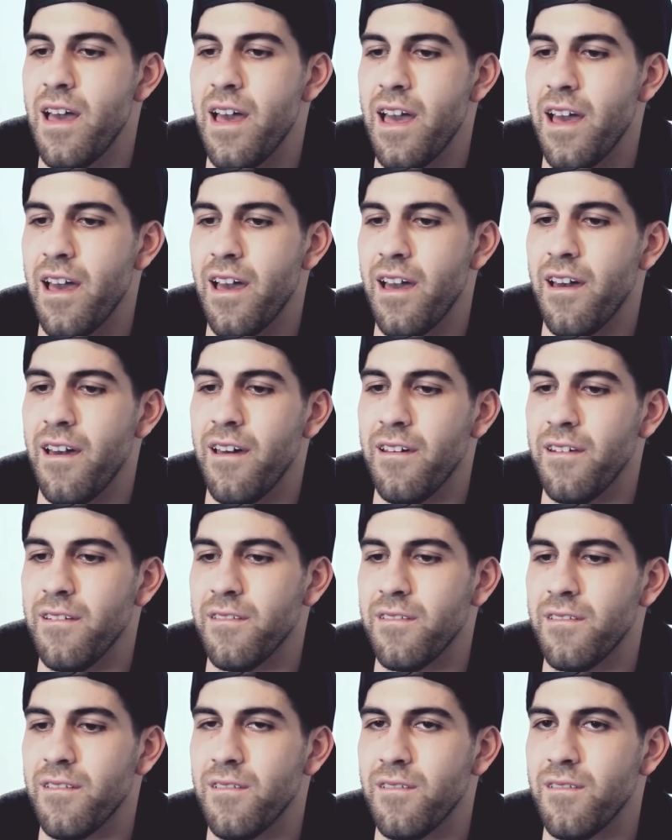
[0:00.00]

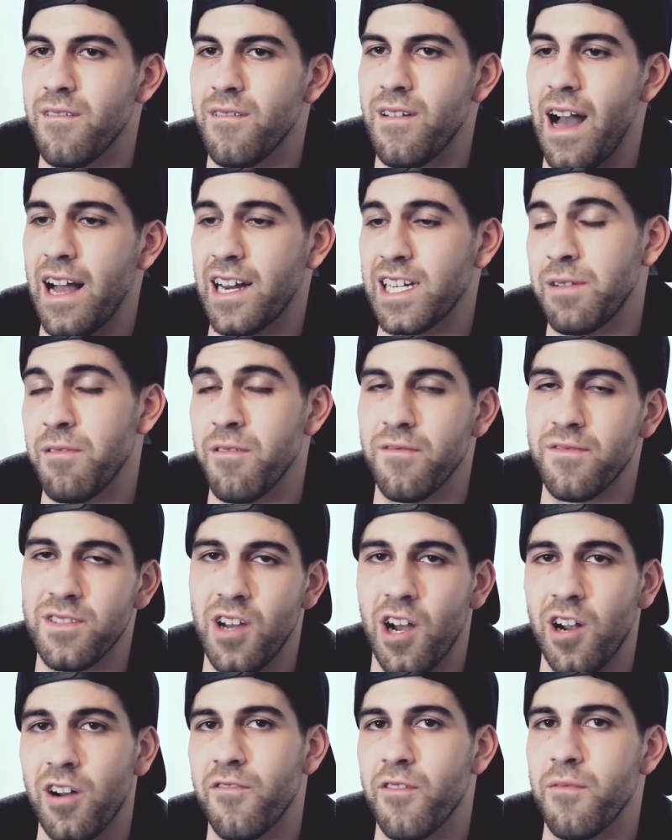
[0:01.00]
And actually, I'm a
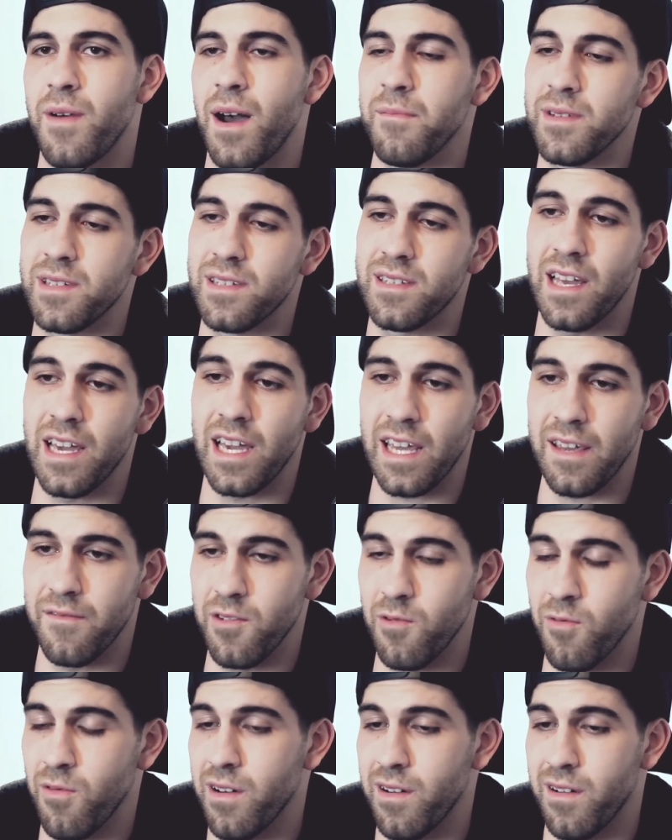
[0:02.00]
photographer by mistake, if
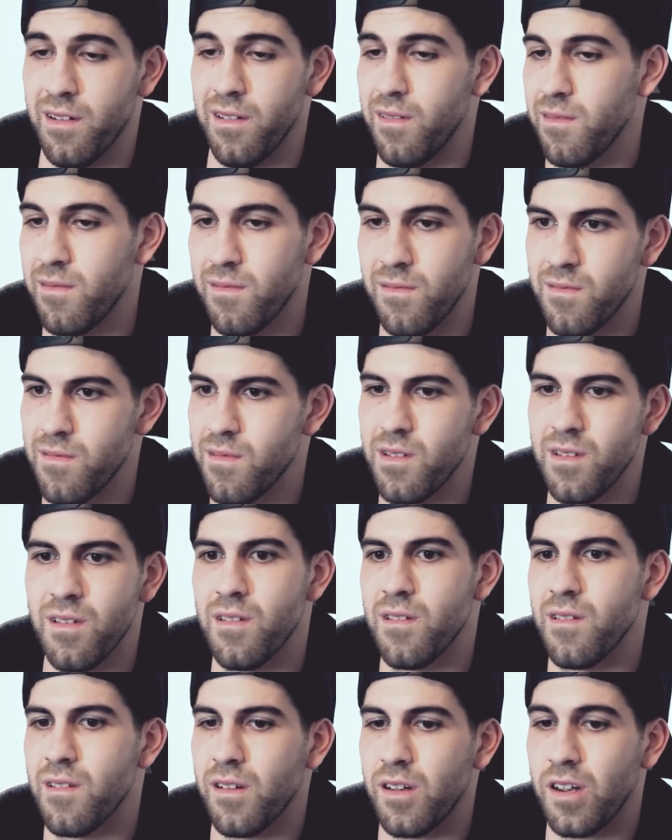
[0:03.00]
you want to
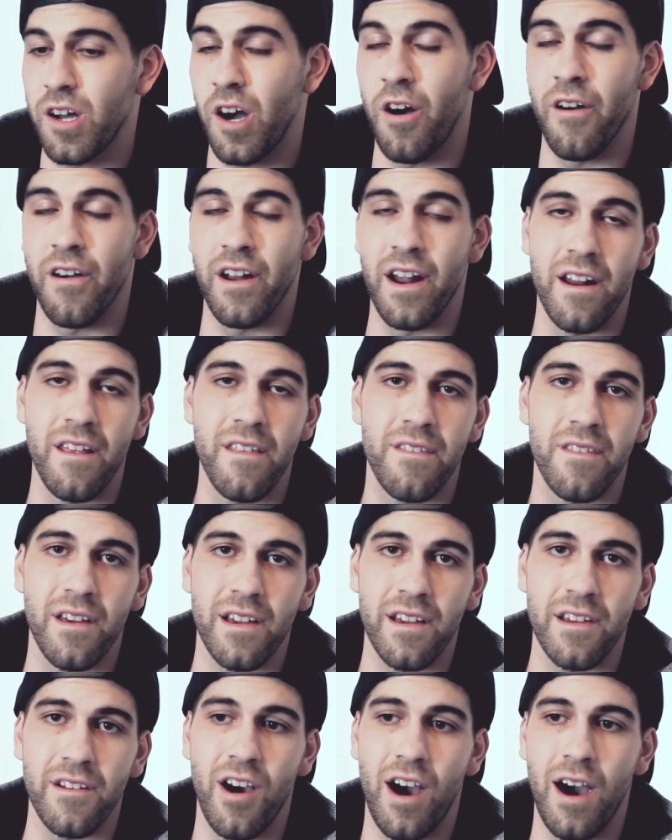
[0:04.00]
call it
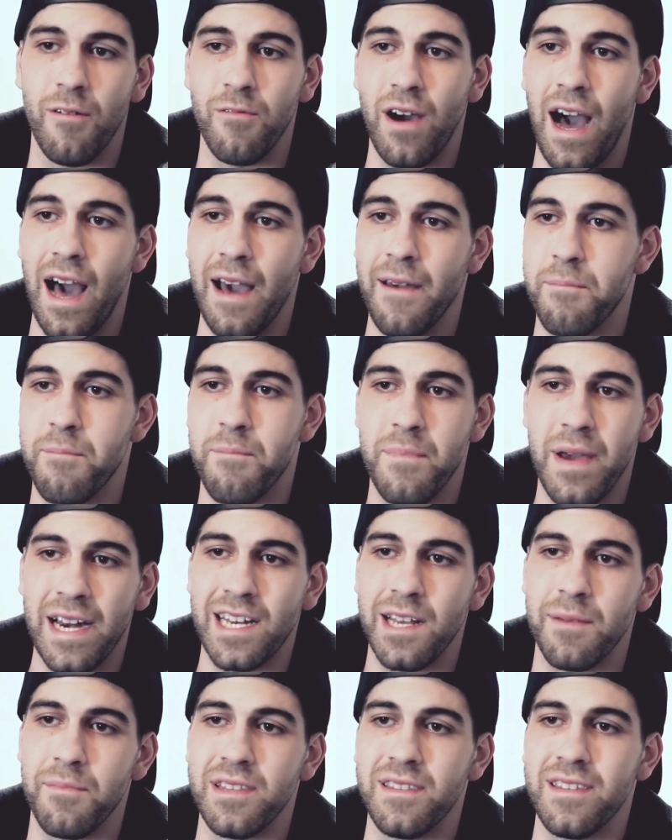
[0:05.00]
anything. You know, I, I
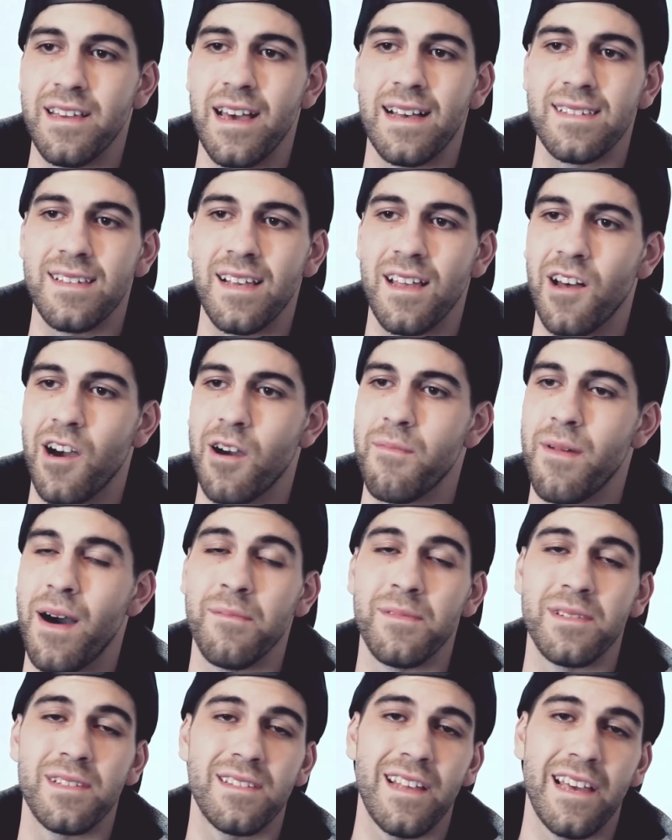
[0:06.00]
picked up a DSLR by
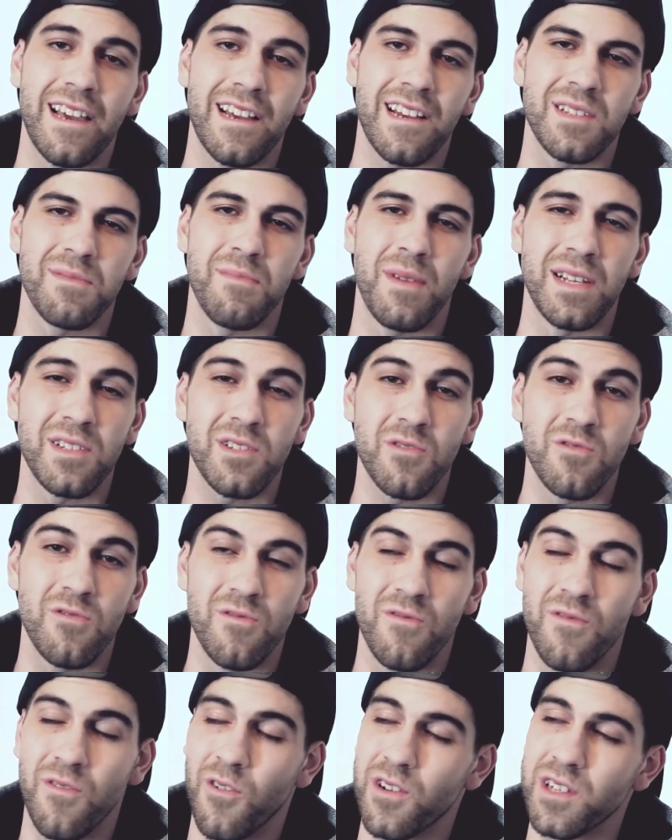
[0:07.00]
mistake because my school
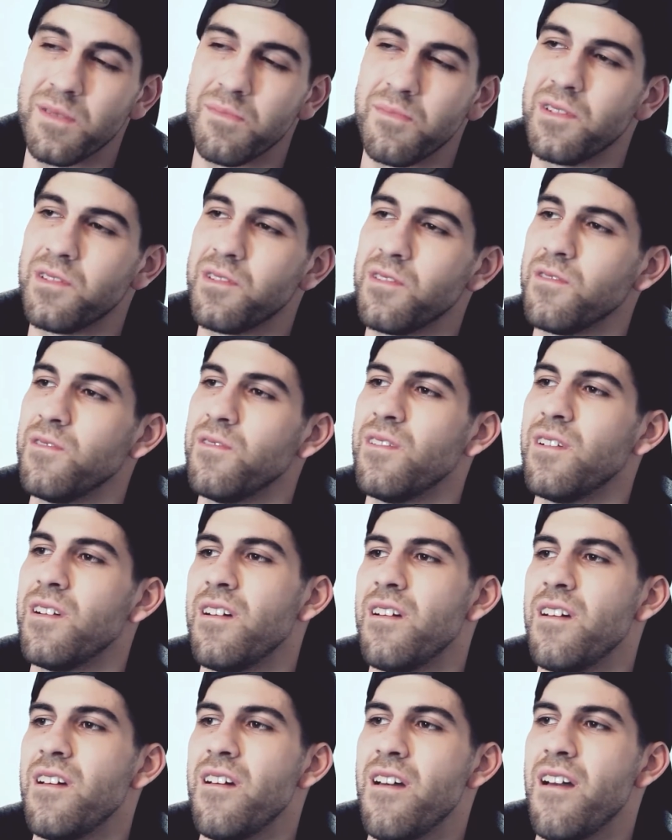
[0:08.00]
forced me to.
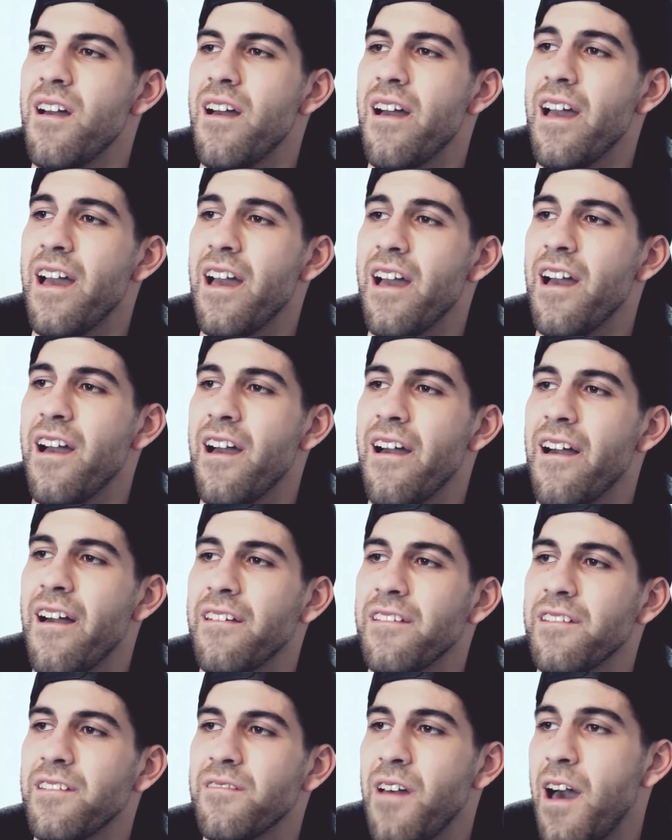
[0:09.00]

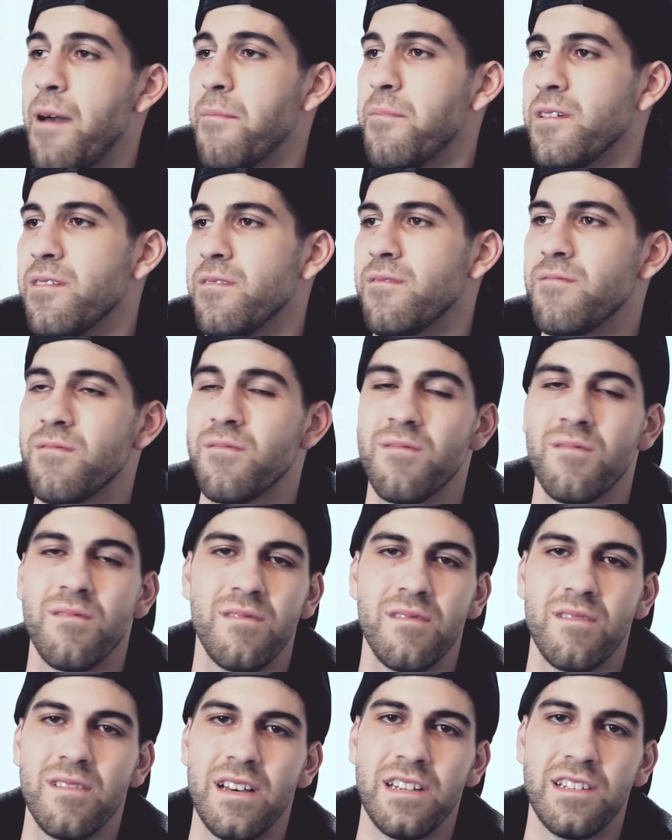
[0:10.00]
And I mean,
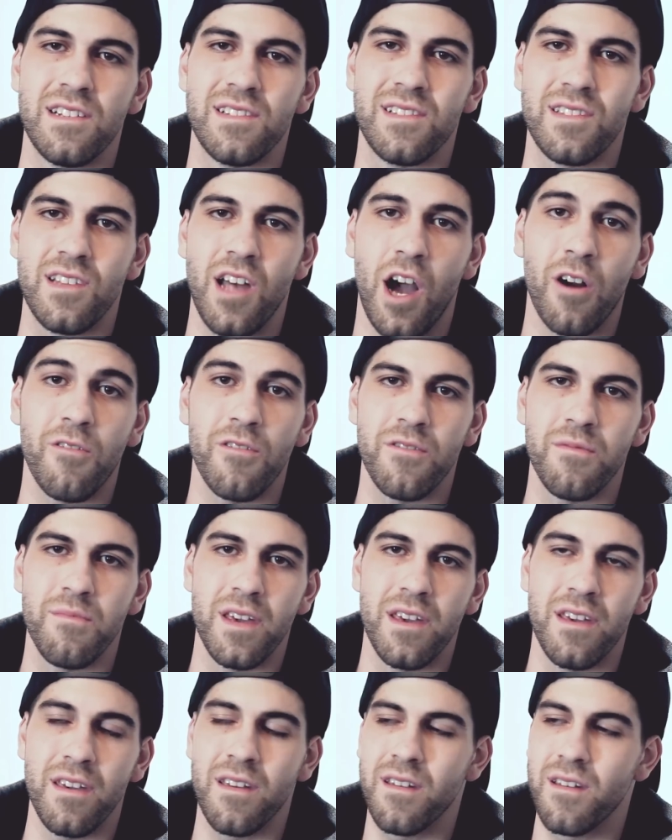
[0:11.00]
it just stuck with
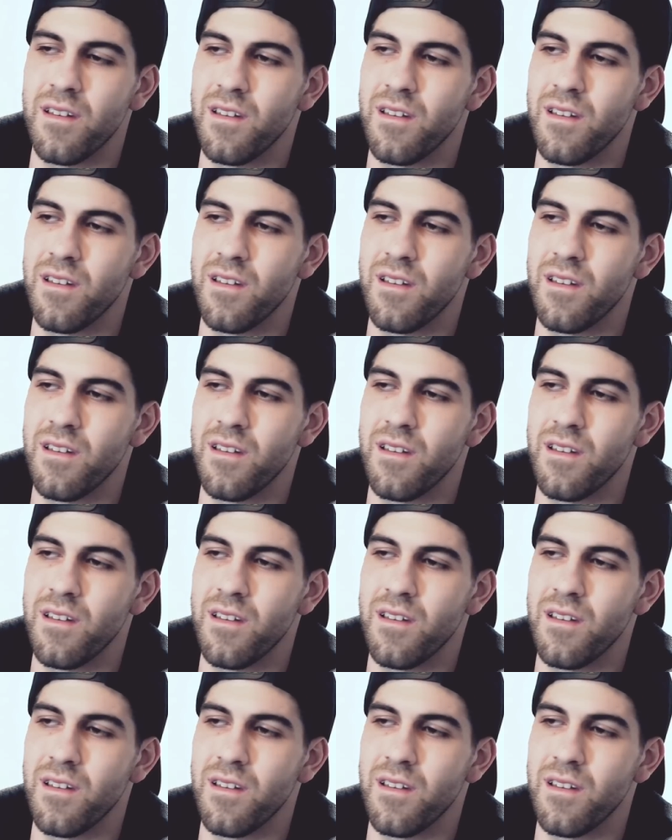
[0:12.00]
me.